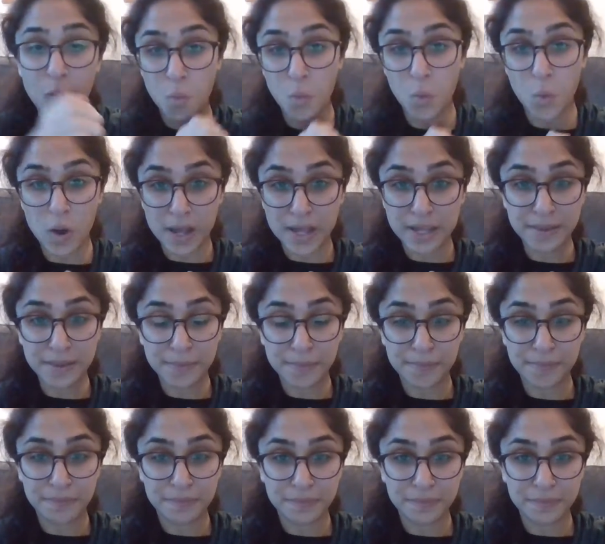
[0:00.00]
1,
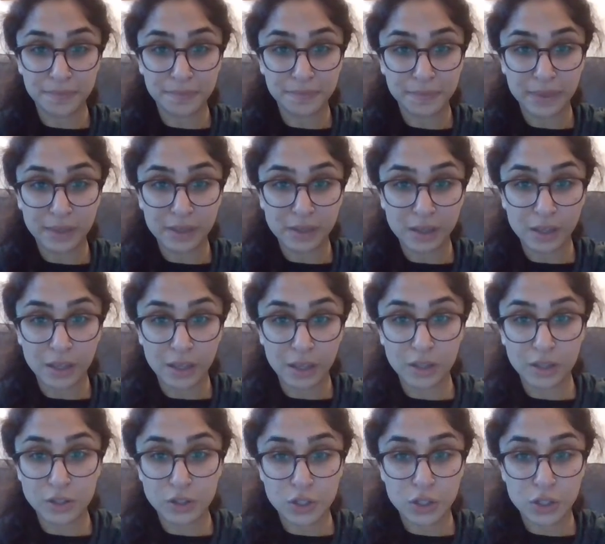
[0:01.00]

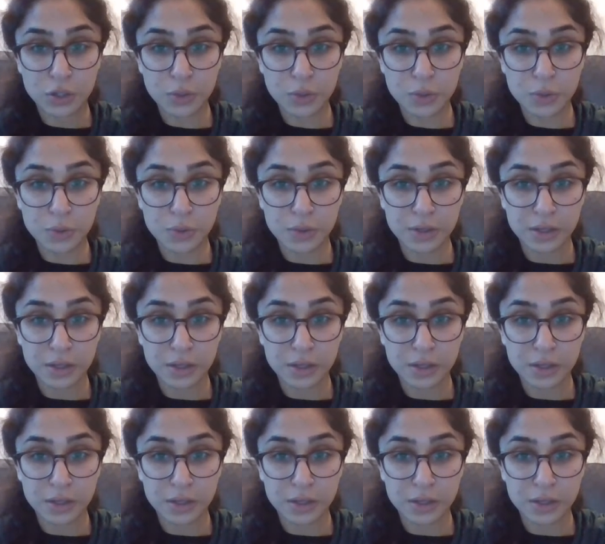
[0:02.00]
2,